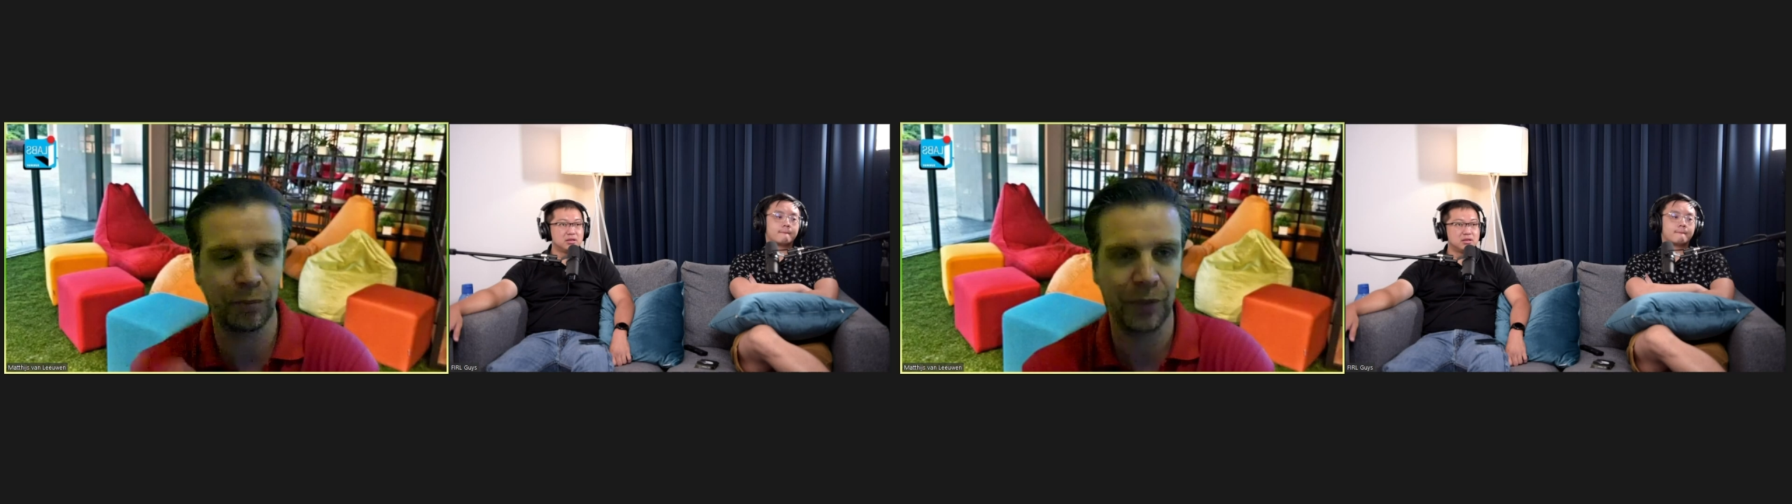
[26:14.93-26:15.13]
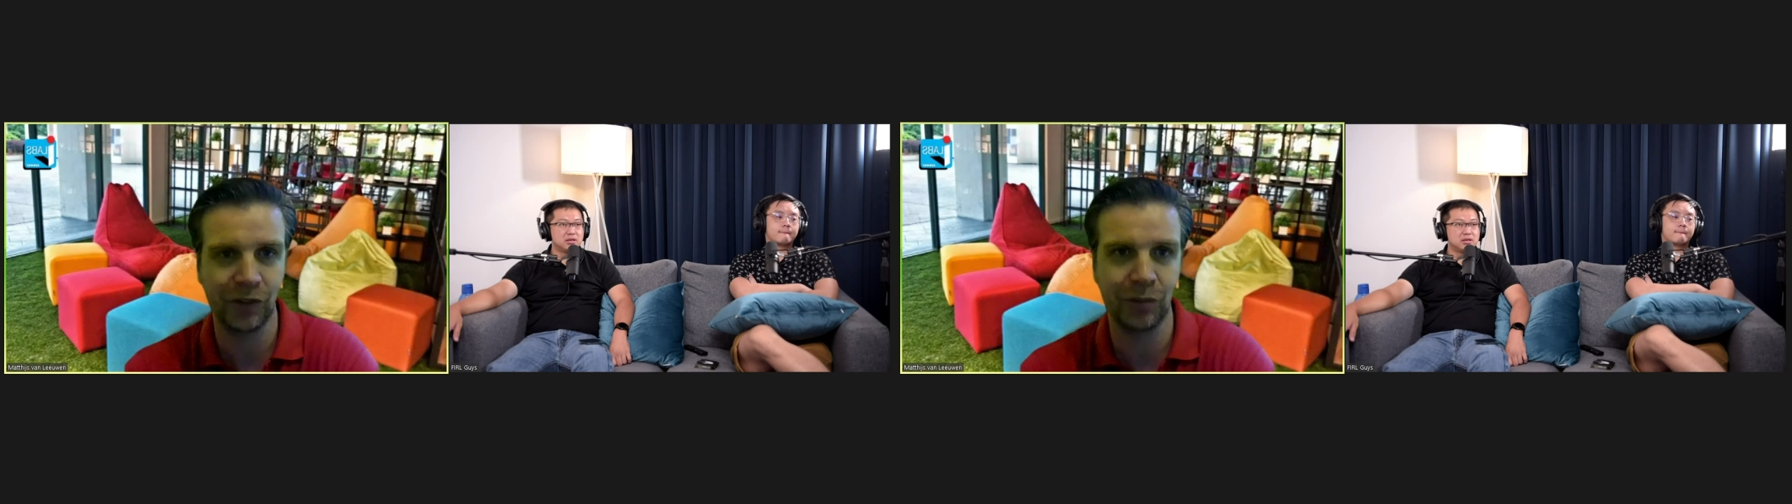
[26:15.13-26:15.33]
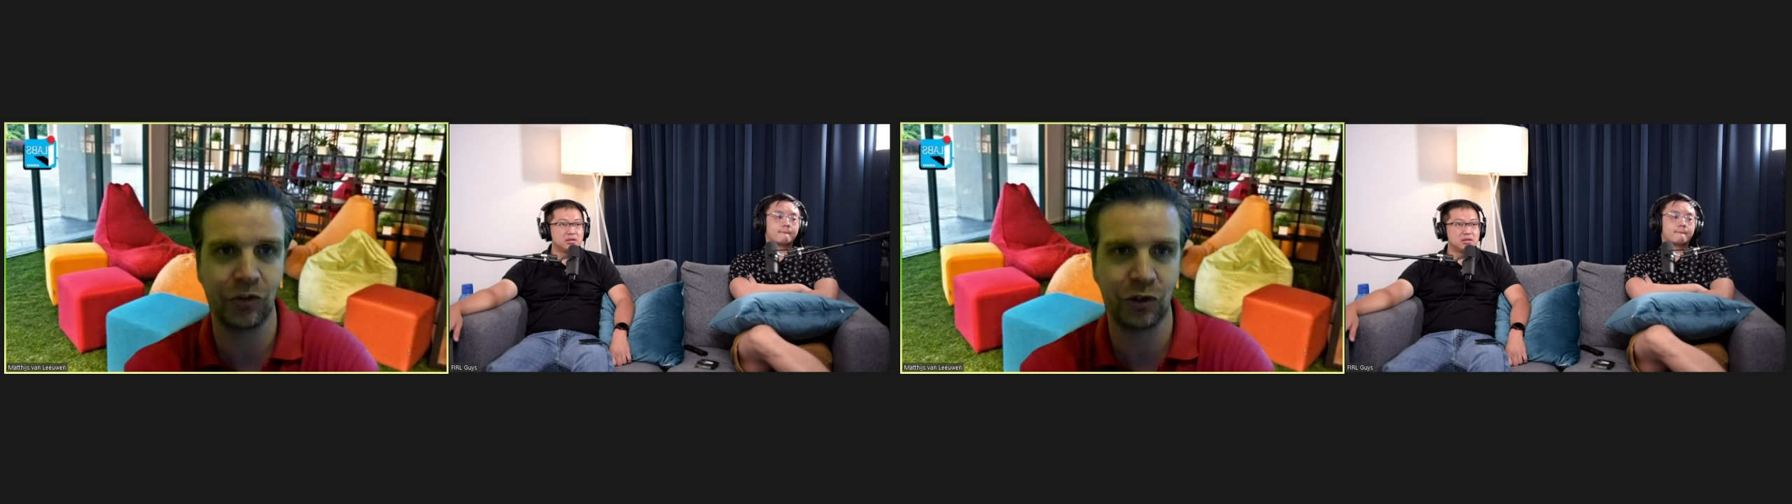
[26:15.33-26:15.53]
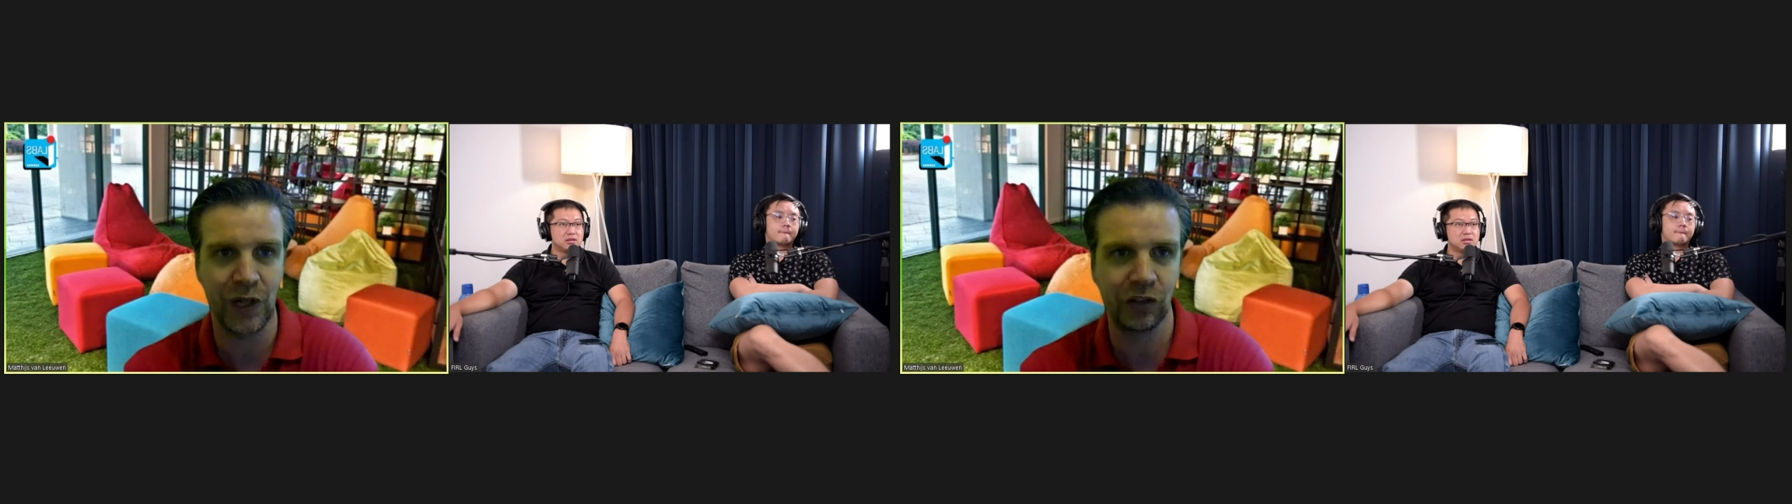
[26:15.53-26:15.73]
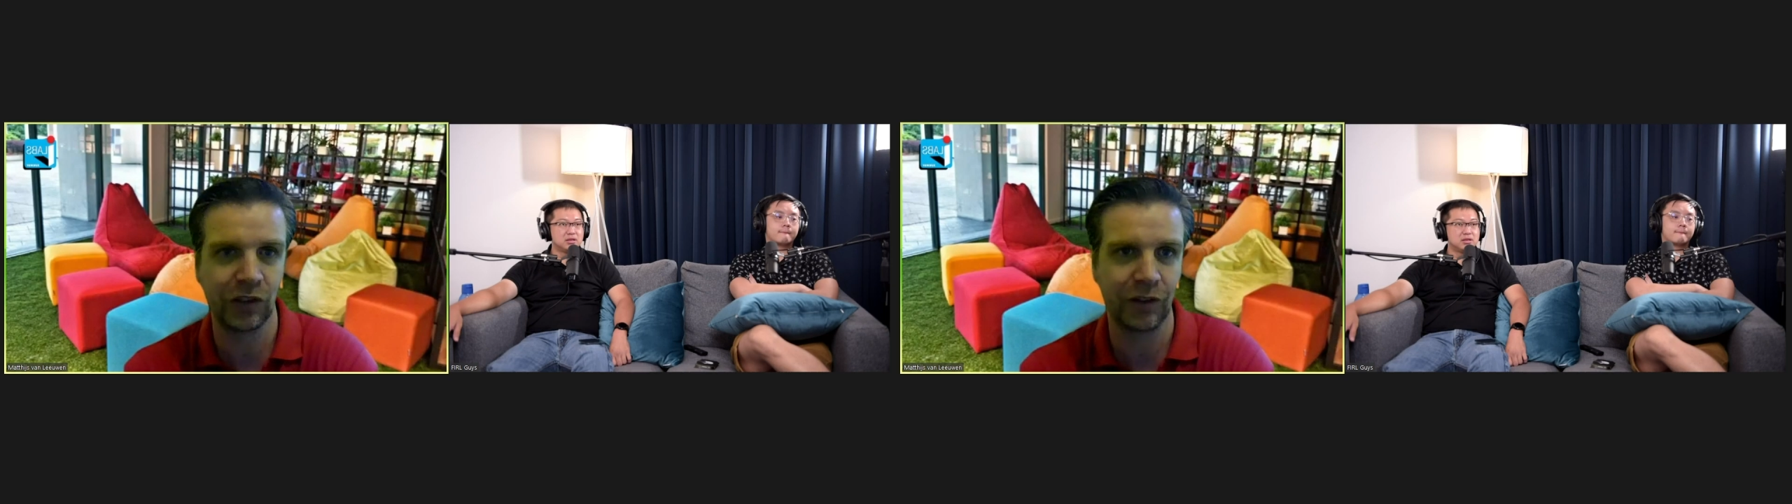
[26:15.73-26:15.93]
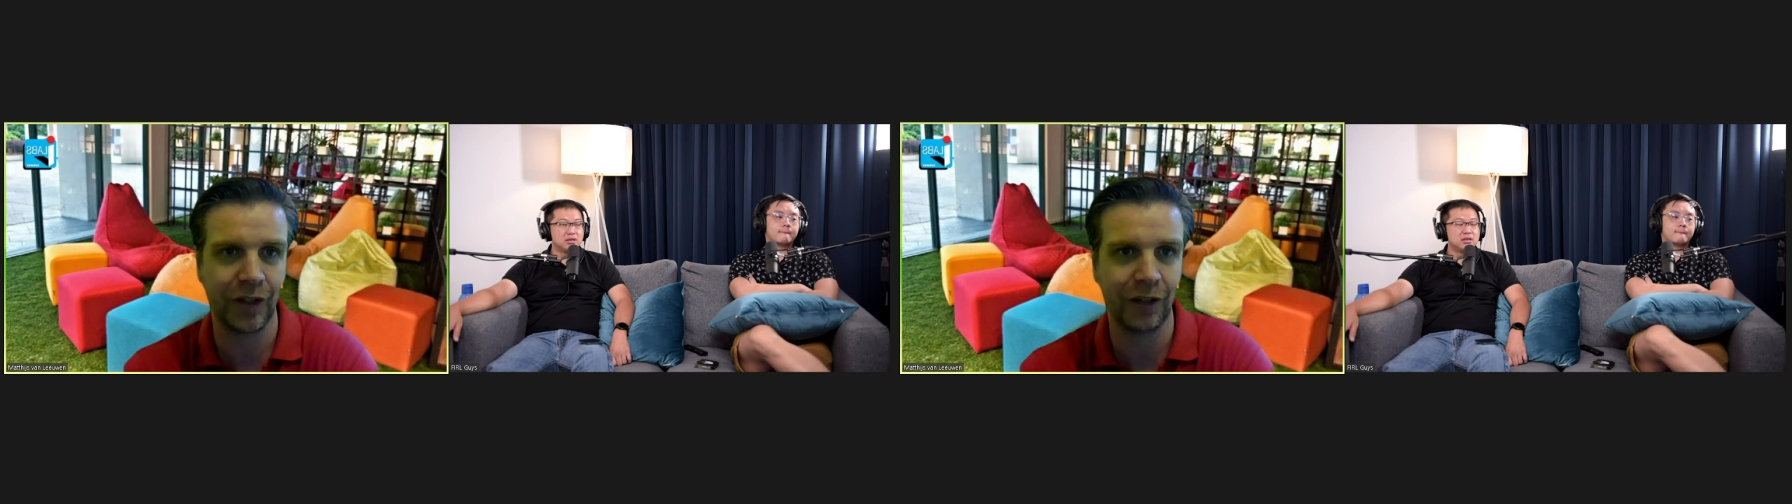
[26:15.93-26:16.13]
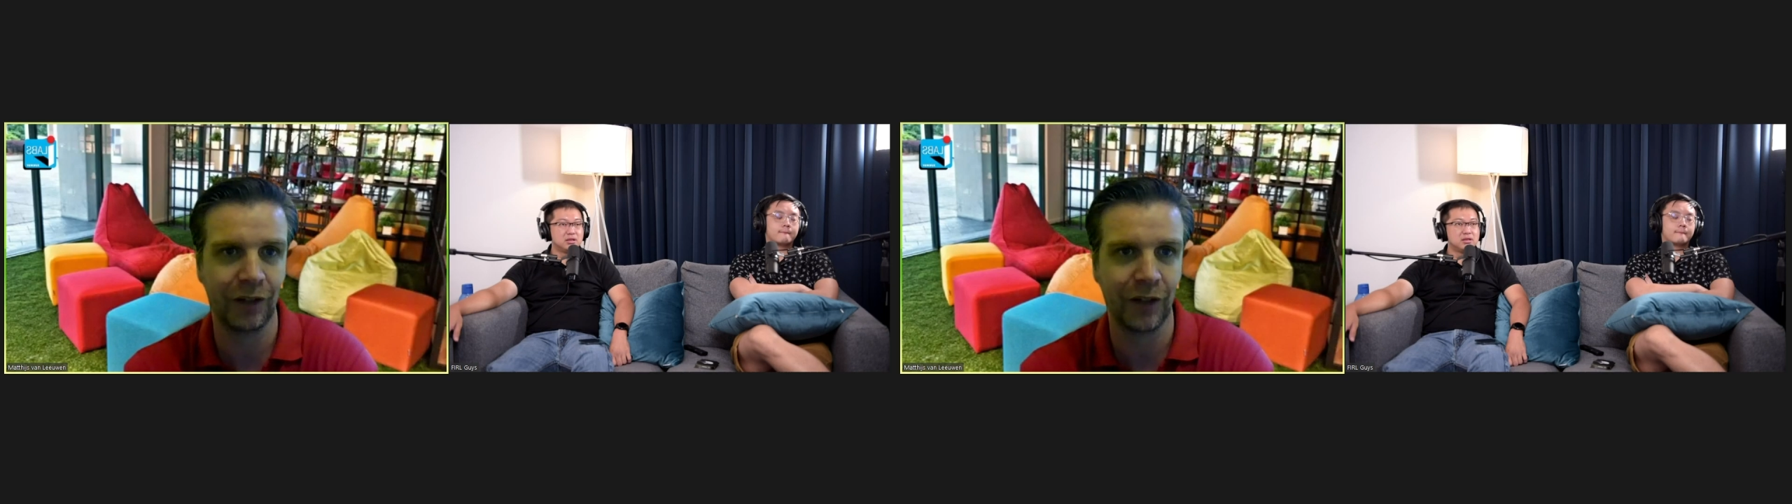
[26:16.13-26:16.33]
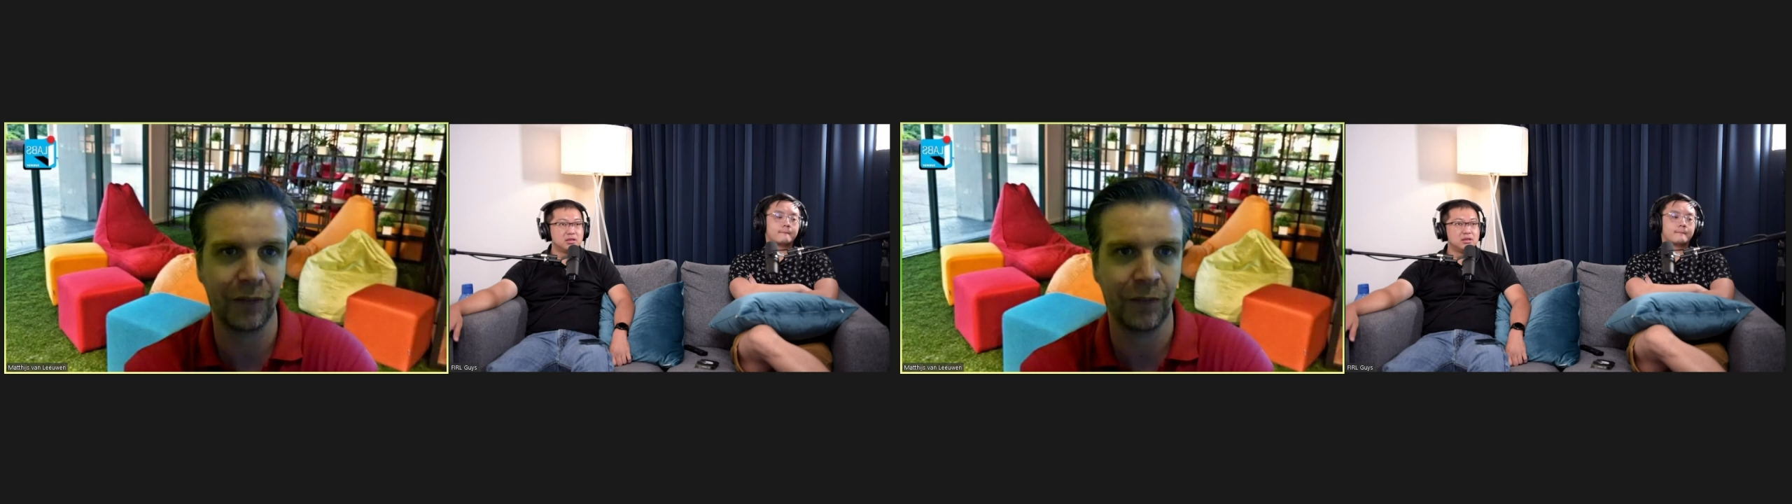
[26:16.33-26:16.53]
of build some structure
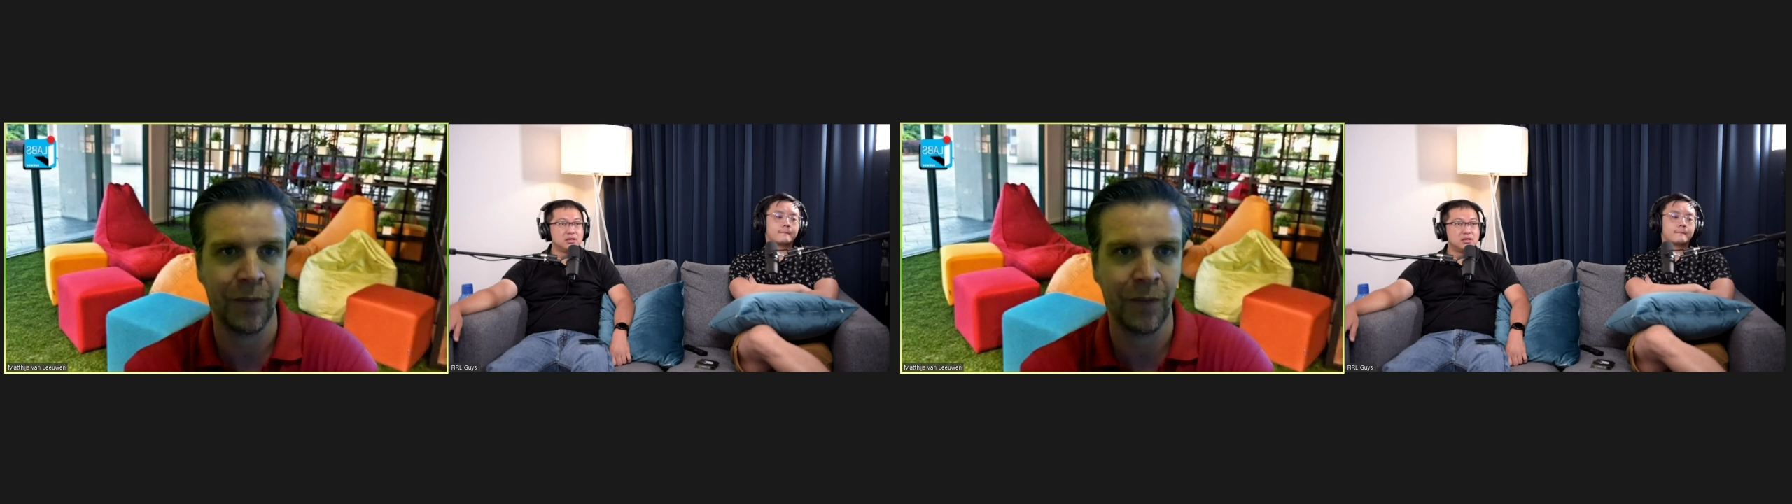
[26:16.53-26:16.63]
around it.